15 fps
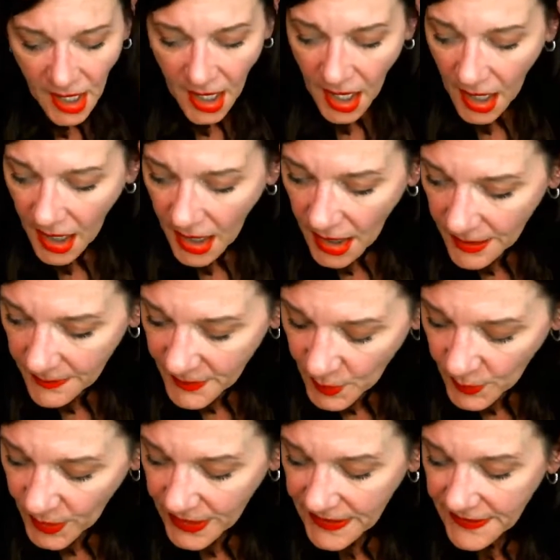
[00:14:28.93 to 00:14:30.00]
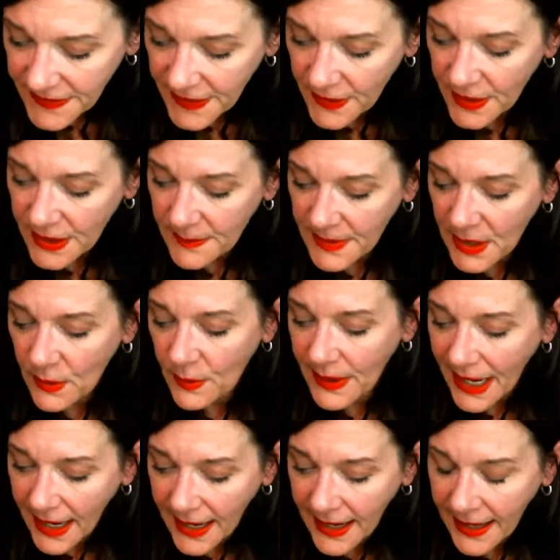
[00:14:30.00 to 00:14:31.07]
You're worried that they're going to be
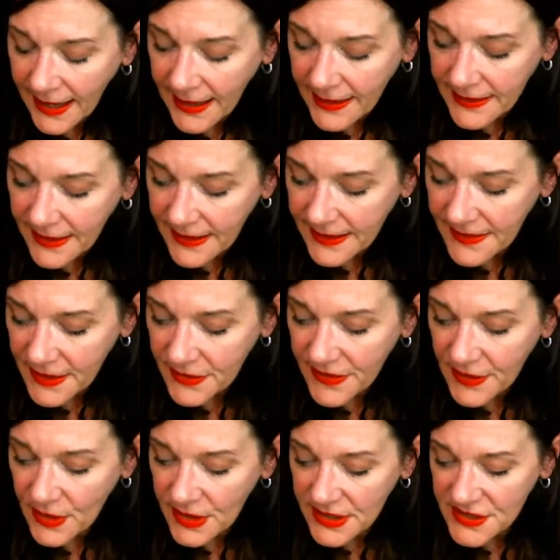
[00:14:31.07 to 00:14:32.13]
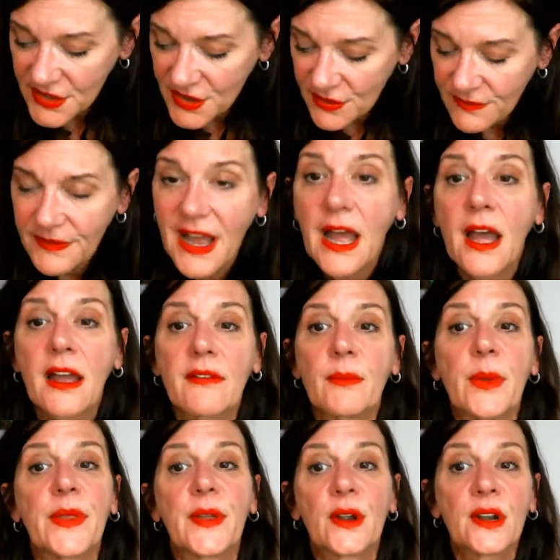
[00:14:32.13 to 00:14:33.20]
okay, that they're going to survive, but
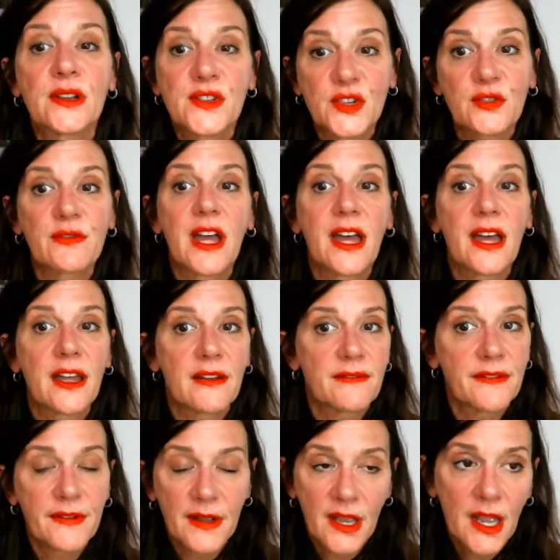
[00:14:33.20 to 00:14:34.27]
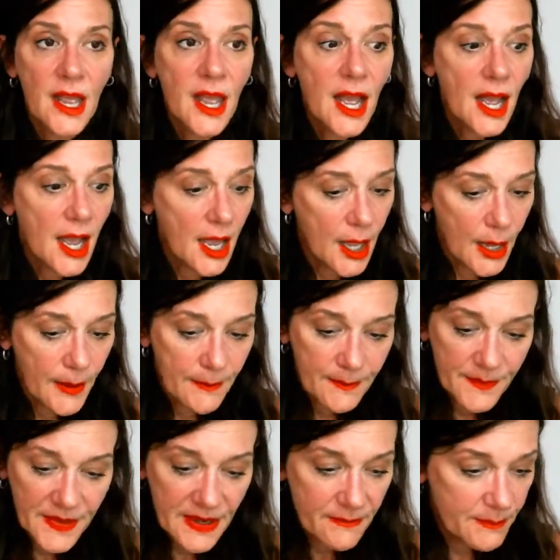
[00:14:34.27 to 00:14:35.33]
they're going to survive.
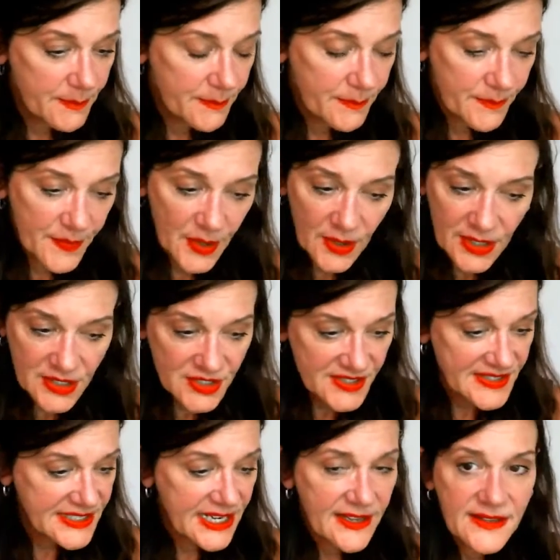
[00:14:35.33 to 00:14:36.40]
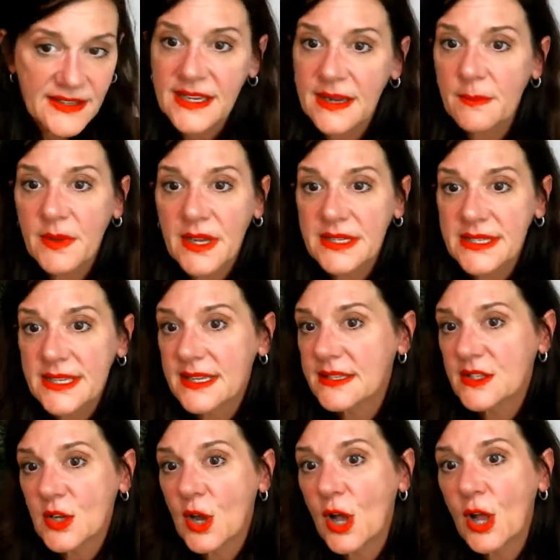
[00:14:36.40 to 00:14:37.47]
They're going to just stay in the same place. That's
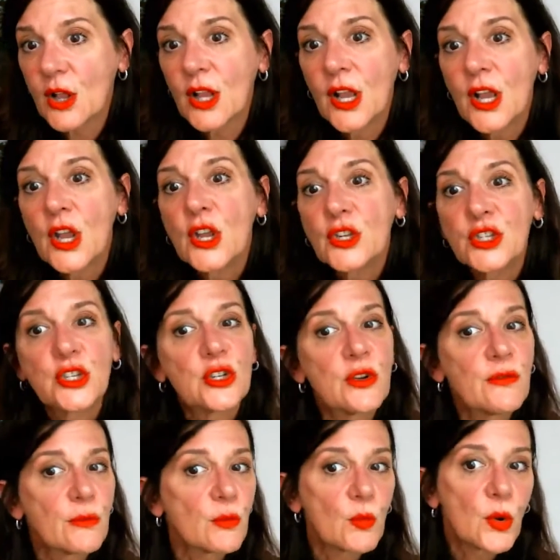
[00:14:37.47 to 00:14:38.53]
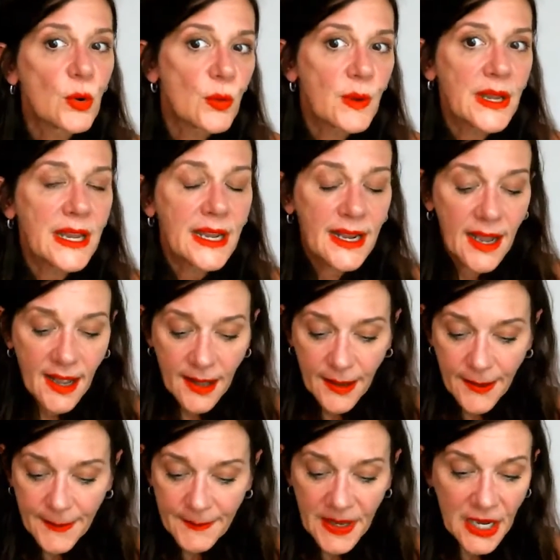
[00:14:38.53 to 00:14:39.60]
all. So don't worry.
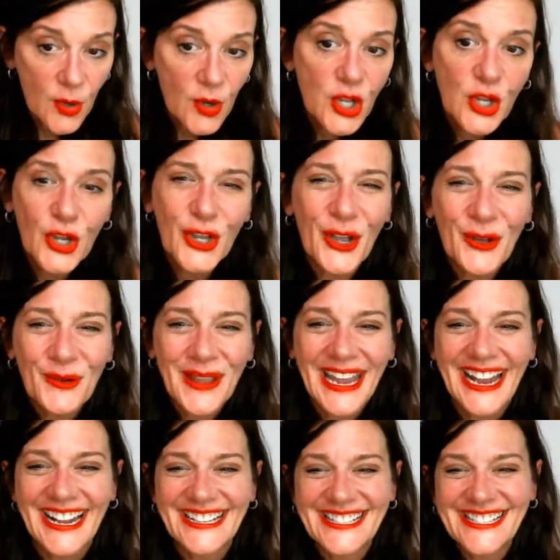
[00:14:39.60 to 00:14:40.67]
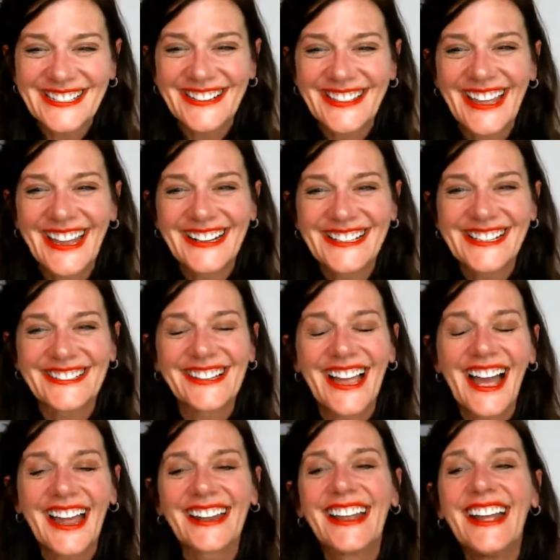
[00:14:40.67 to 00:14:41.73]
Here you go, Cancer. Thanks a lot.